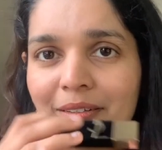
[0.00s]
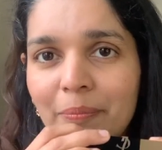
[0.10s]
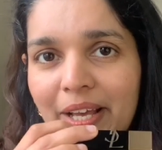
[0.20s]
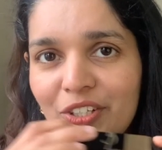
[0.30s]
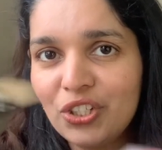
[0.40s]

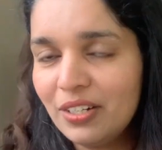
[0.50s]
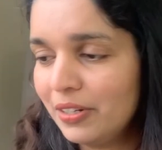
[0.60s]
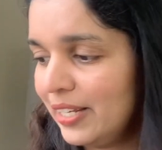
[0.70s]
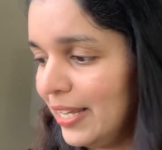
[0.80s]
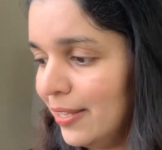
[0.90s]
packaging
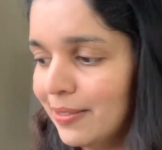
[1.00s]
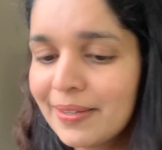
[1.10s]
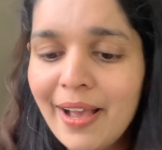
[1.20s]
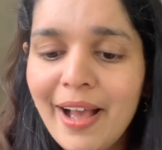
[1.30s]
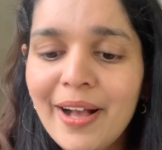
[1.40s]
really is.
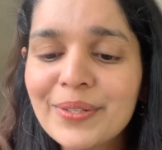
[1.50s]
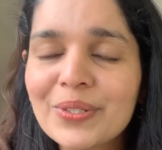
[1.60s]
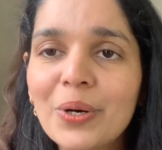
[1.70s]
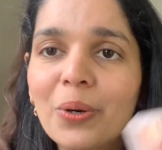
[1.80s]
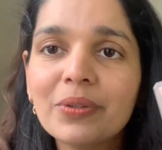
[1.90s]

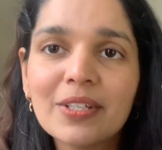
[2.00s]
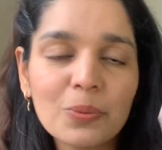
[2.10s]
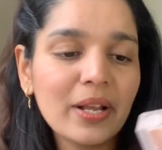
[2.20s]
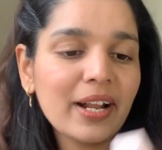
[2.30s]
So this one,